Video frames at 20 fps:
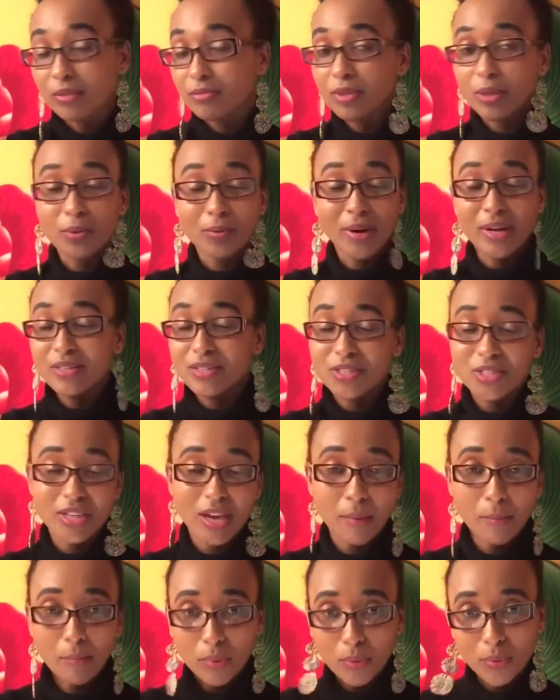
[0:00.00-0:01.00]
the greatest
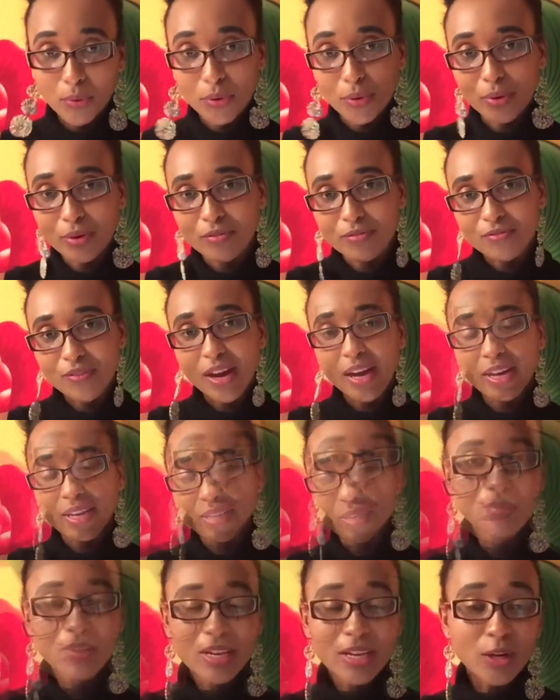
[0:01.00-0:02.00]
shampoo you could
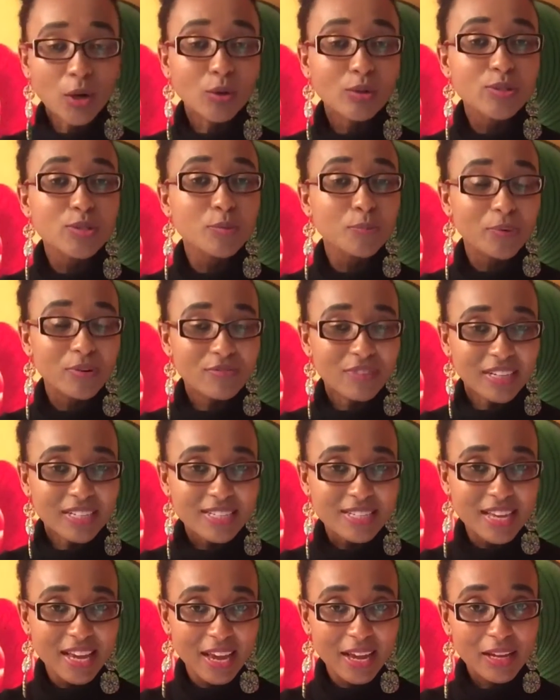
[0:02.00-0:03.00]
find. It also
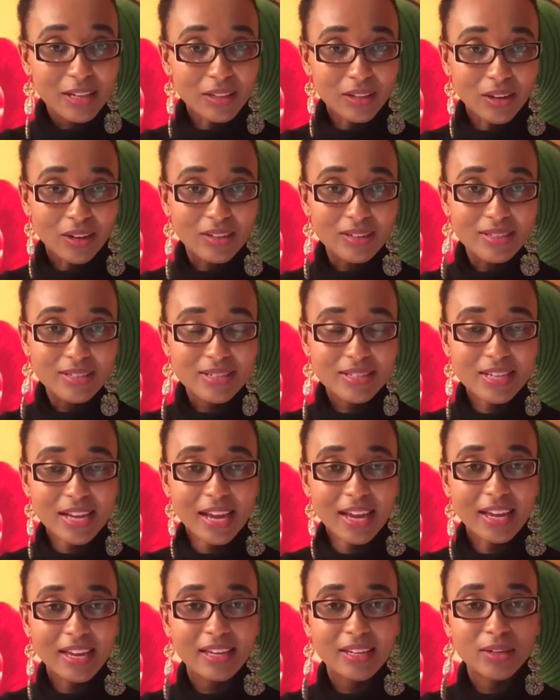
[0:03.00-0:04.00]
prevents hair loss,
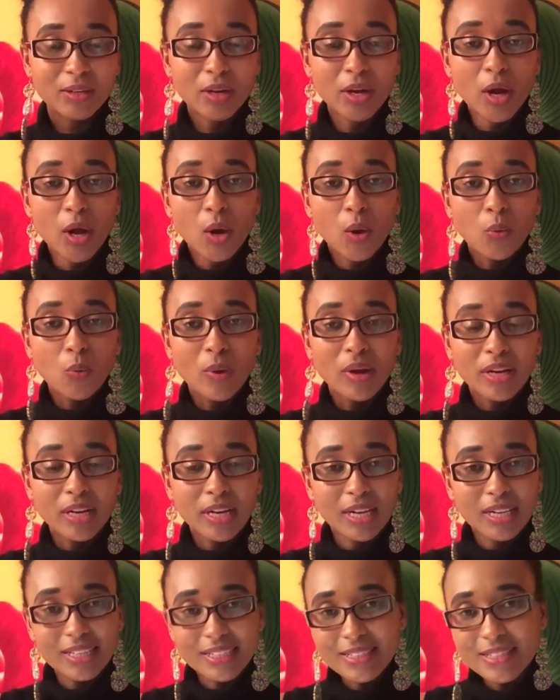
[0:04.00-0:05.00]
and when it
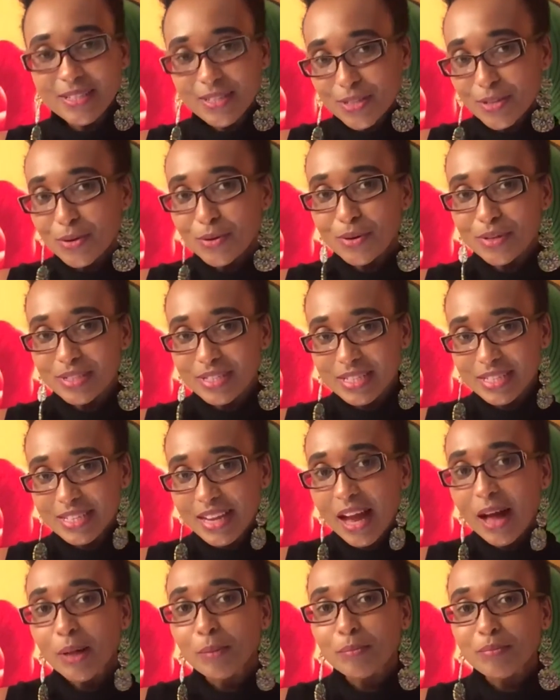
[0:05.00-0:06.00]
cleans your
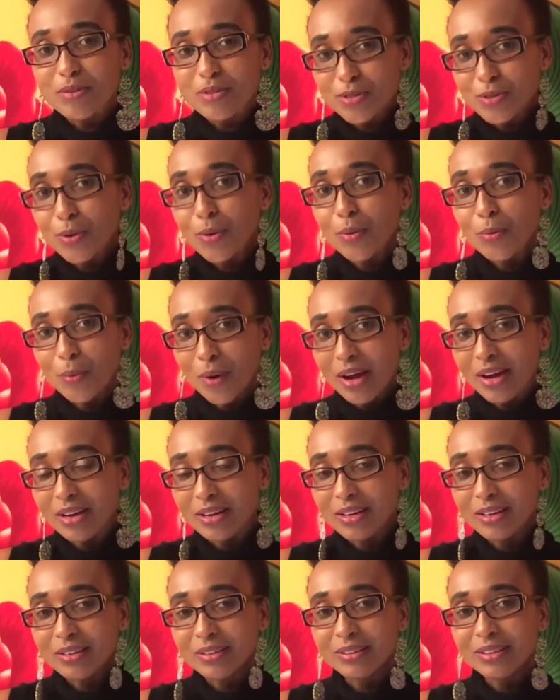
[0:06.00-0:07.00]
scalp so
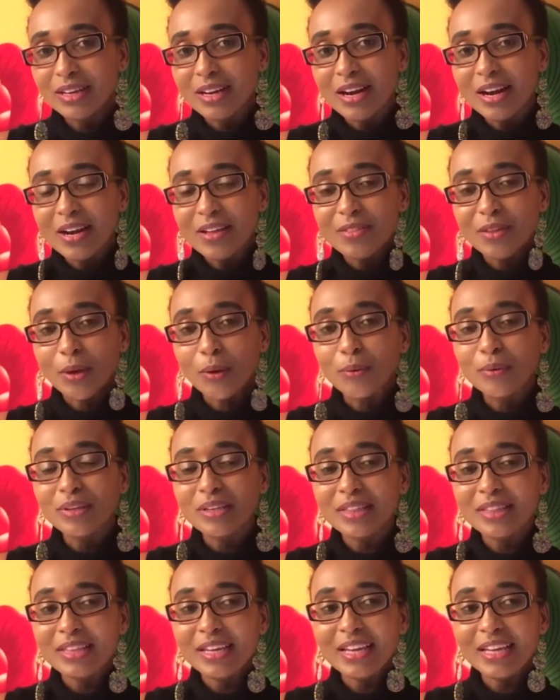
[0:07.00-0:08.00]
well, the only